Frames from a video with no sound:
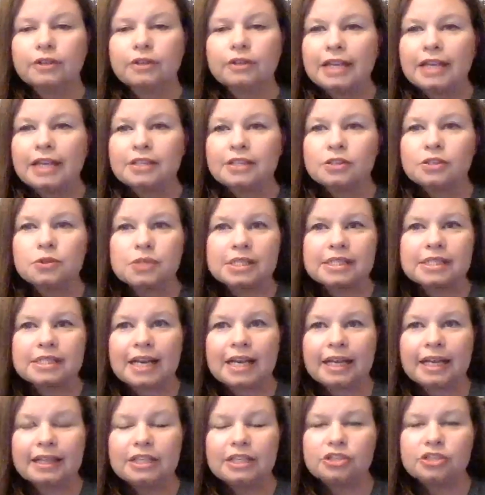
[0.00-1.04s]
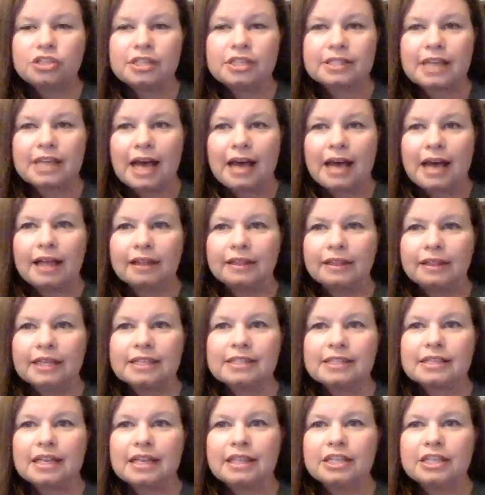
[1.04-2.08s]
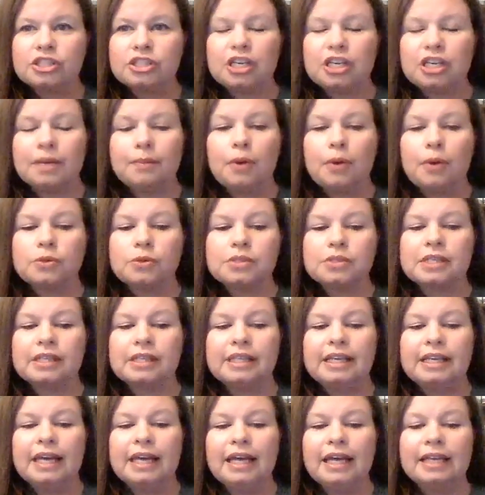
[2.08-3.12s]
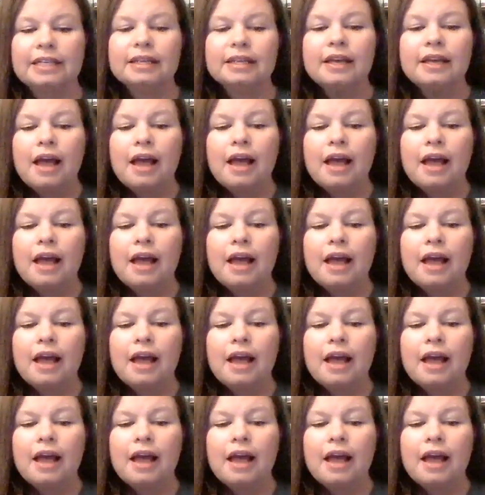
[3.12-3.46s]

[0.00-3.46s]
Like Susan said, I think she's got a list that she can post at the end.